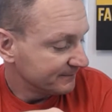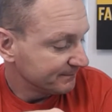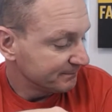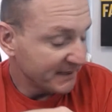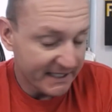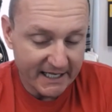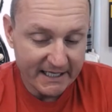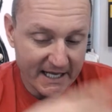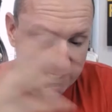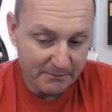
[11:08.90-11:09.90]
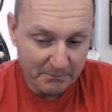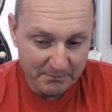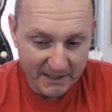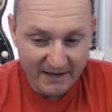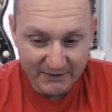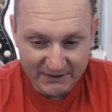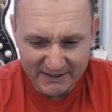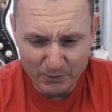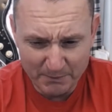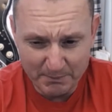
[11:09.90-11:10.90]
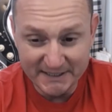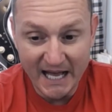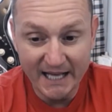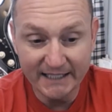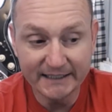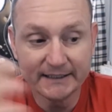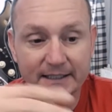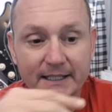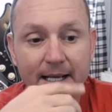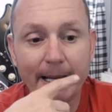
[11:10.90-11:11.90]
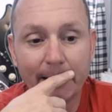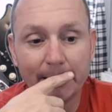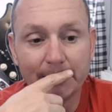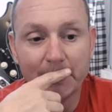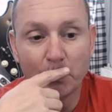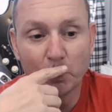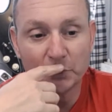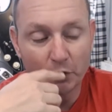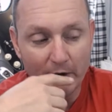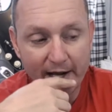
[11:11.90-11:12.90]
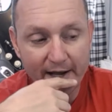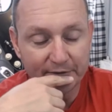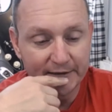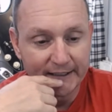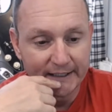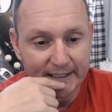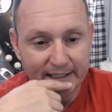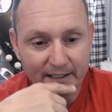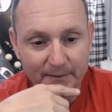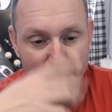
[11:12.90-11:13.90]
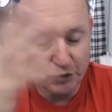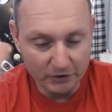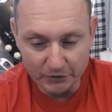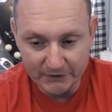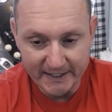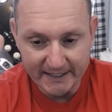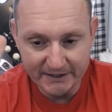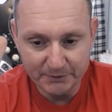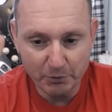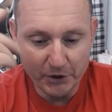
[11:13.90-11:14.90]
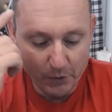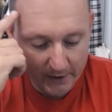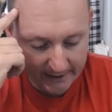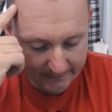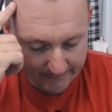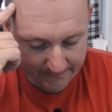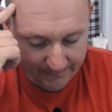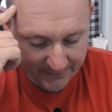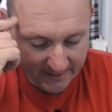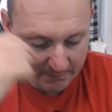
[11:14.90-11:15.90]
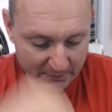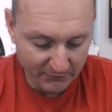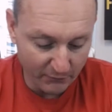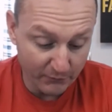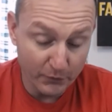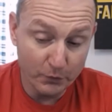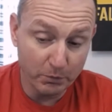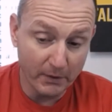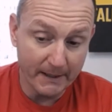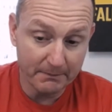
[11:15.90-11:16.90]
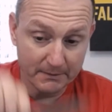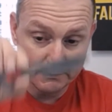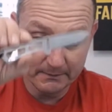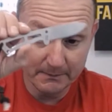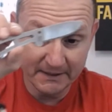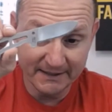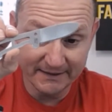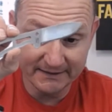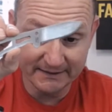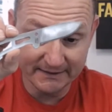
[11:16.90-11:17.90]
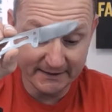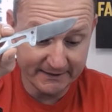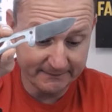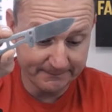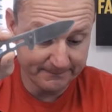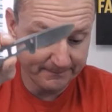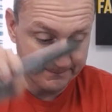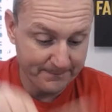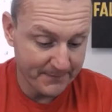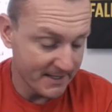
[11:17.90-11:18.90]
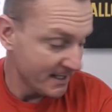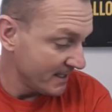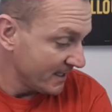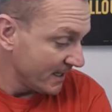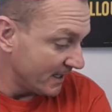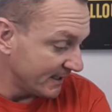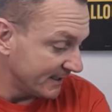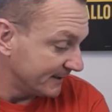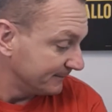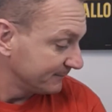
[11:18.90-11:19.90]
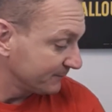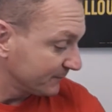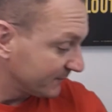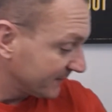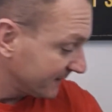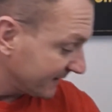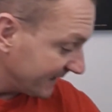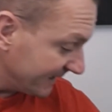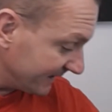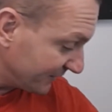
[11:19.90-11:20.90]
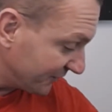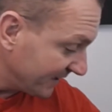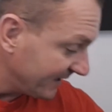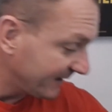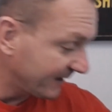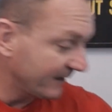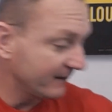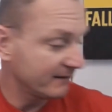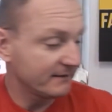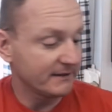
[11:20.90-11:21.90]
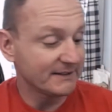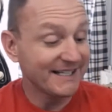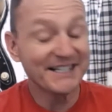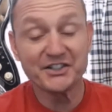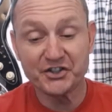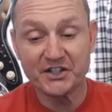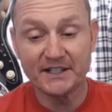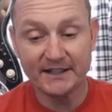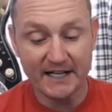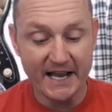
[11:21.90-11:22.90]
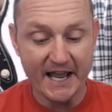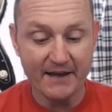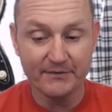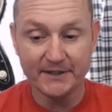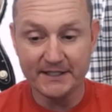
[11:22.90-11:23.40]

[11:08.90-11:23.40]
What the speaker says: BK9, but obviously with batoning and woodcraft, you're going to lose that edge pretty quick. But for food prep, this is it. The sheath, the second sheath that I have, the